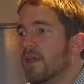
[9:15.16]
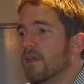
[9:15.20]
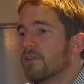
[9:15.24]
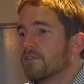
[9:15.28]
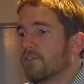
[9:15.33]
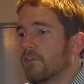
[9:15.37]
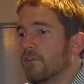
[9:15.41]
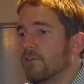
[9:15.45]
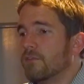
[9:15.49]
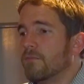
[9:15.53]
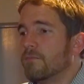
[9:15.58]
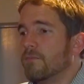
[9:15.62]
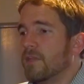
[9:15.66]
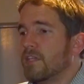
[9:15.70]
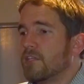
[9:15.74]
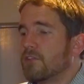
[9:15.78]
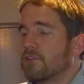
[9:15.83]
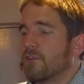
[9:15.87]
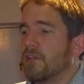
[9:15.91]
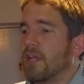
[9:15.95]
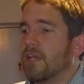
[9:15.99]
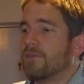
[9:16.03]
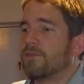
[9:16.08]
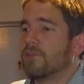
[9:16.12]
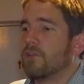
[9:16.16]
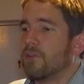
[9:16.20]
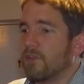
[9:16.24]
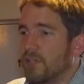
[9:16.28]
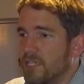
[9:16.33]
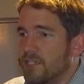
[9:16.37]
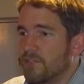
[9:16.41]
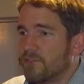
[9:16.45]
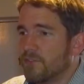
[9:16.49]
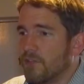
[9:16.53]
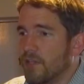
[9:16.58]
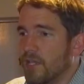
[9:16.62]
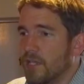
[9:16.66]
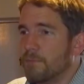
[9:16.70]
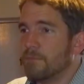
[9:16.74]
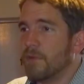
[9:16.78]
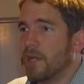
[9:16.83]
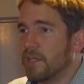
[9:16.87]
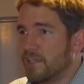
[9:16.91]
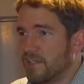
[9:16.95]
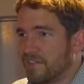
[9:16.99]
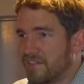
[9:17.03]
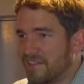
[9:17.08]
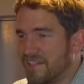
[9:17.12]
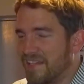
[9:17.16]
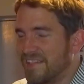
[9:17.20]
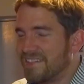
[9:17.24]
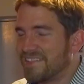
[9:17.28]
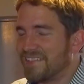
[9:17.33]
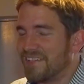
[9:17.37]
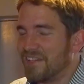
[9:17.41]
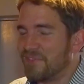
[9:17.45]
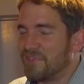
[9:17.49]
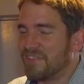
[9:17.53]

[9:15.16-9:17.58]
So make your life a lot easier, and mine as an editor,